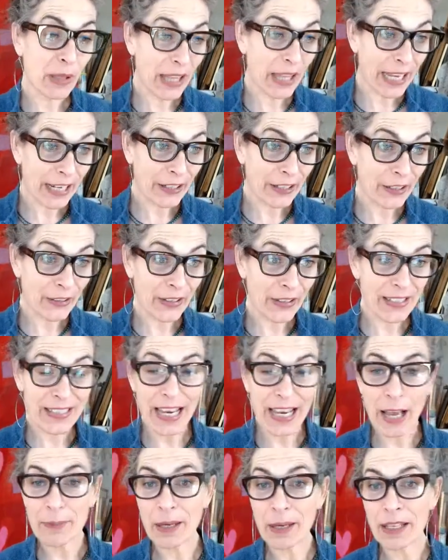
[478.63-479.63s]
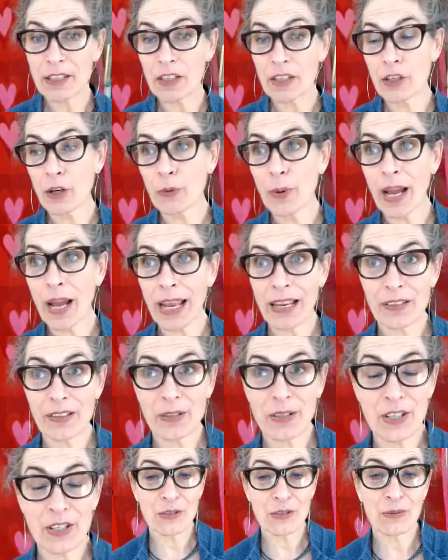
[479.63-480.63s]
planner that's coming your way as
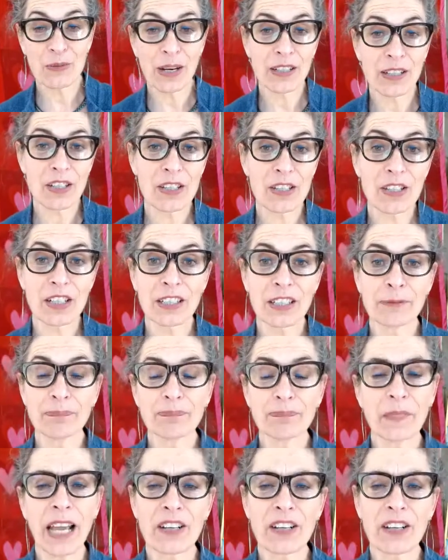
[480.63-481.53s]
soon register.